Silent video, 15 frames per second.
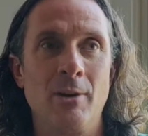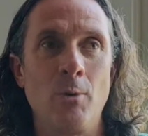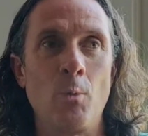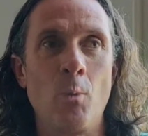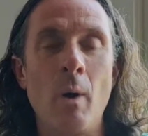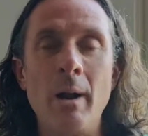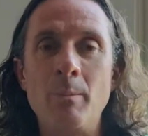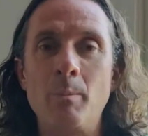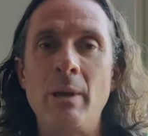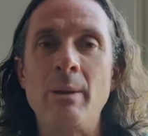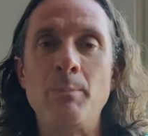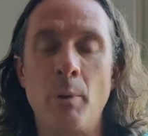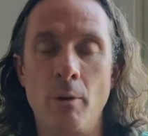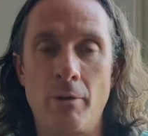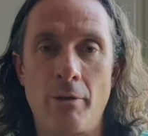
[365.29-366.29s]
what
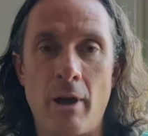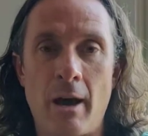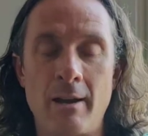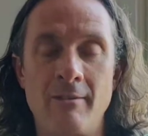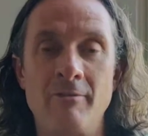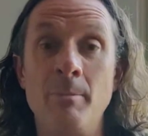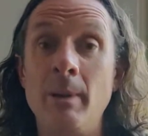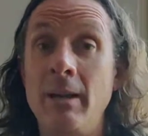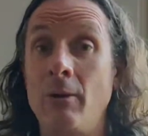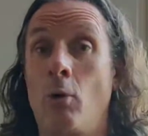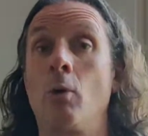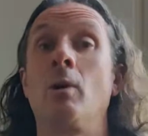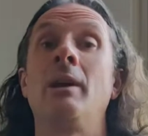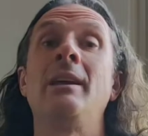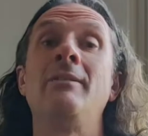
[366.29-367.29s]
people thought of me
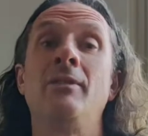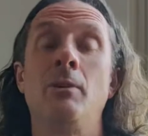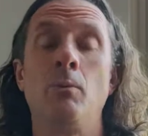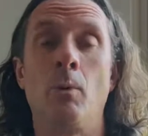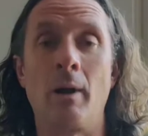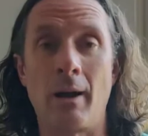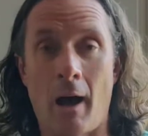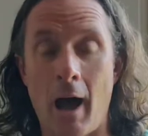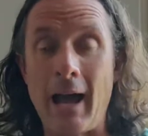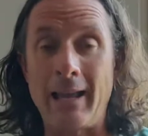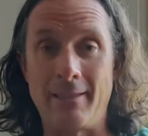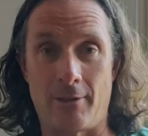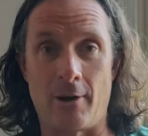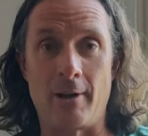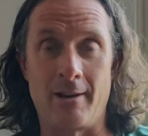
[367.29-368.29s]
or even what
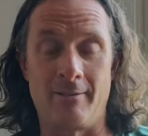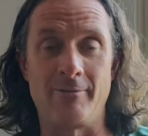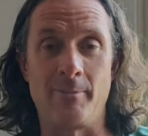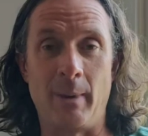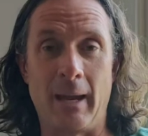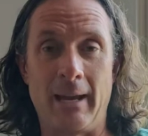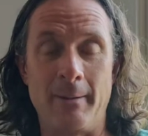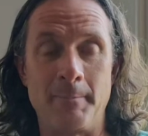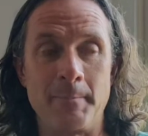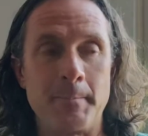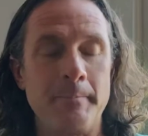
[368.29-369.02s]
I thought of me.